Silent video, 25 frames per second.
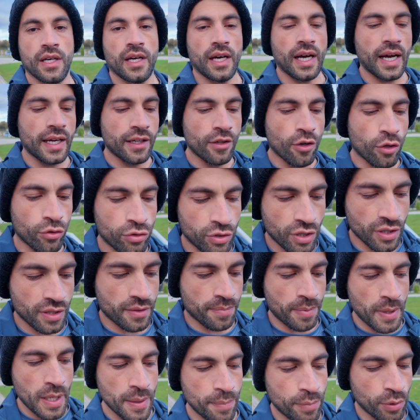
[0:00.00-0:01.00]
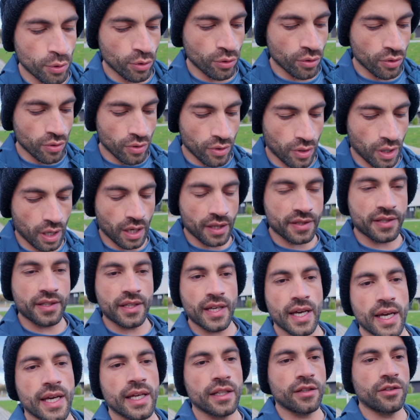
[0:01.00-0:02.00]
I notice people are
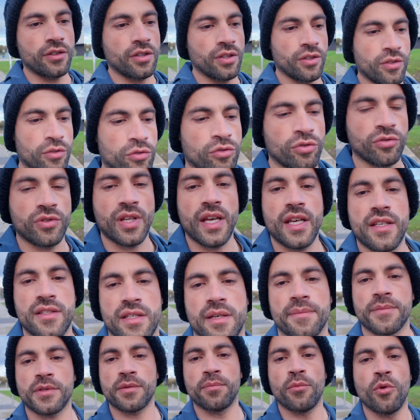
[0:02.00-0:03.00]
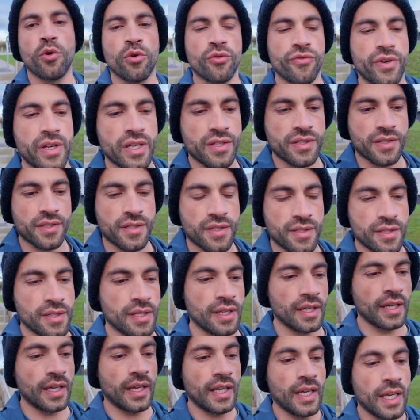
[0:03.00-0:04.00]
scared to take some small risks
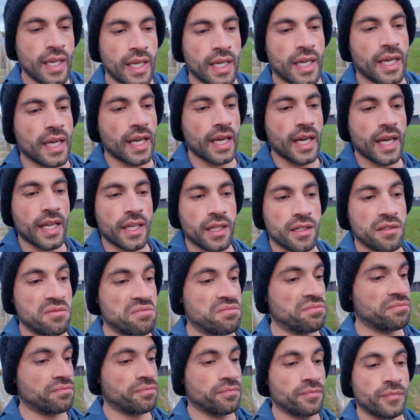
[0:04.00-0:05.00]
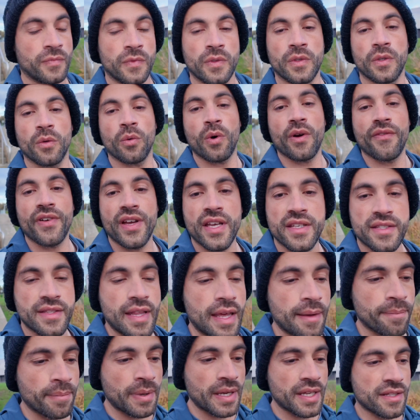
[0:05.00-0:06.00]
in whether it's
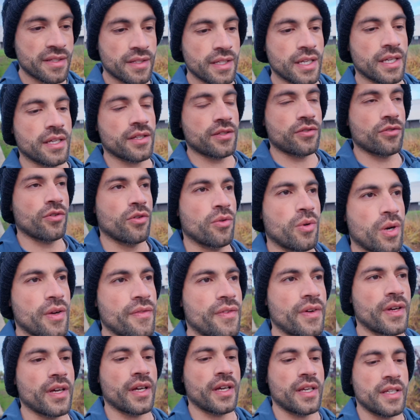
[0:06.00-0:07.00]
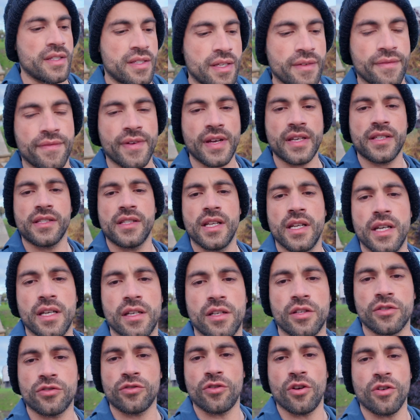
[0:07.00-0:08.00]
their business or whether it's investing in
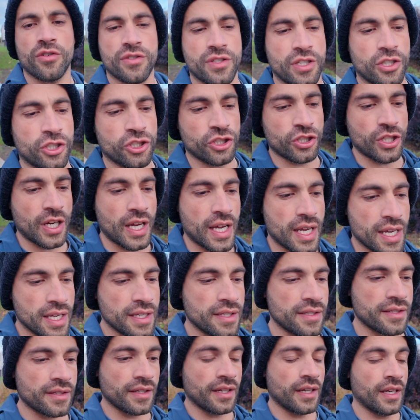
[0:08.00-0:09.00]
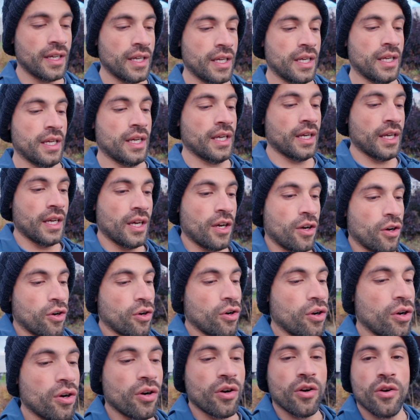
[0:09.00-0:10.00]
the stocks and shares
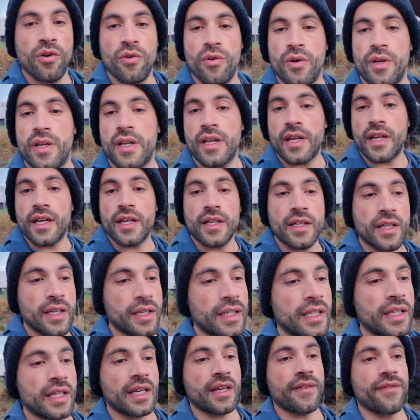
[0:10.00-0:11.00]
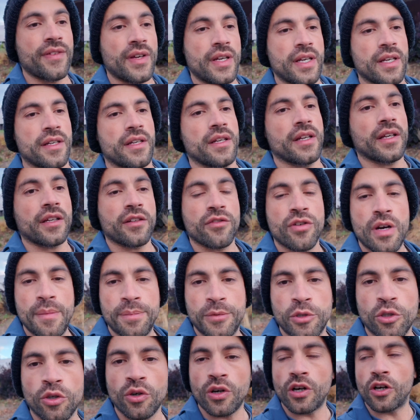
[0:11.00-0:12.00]
or giving
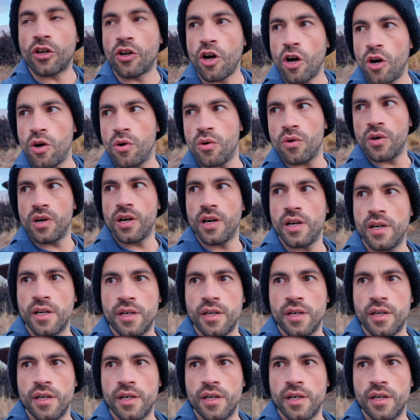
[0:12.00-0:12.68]
crypto a go.